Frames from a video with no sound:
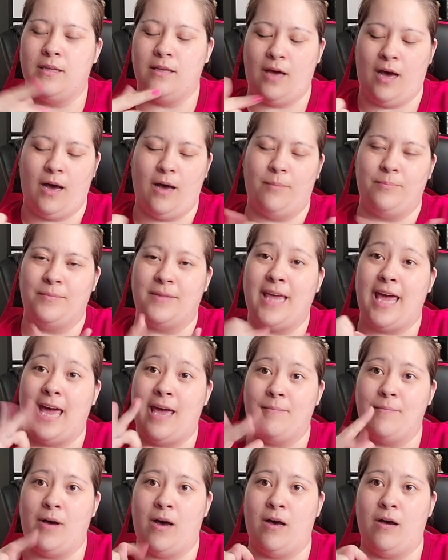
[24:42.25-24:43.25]
um,
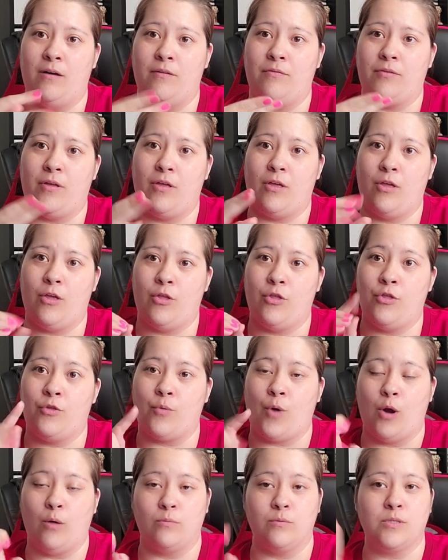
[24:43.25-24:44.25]
Game of
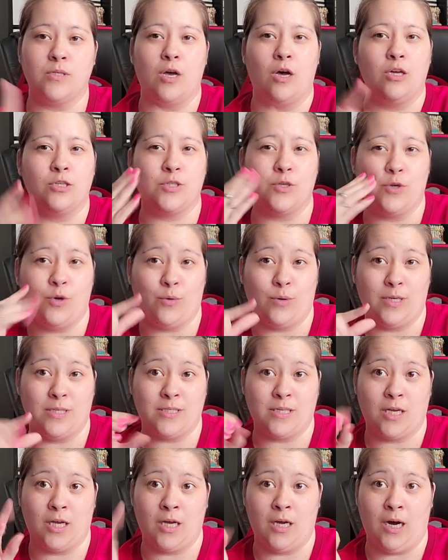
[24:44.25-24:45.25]
Thrones, also known
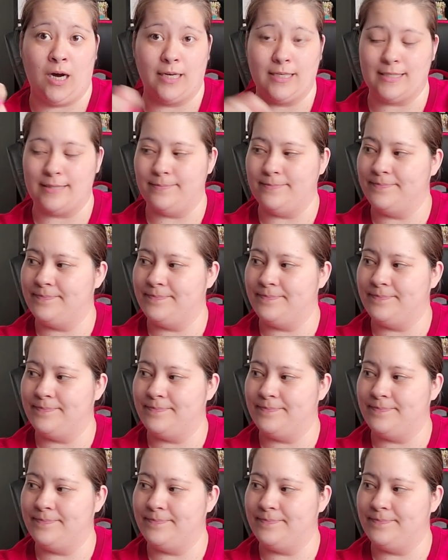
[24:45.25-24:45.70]
as GOT.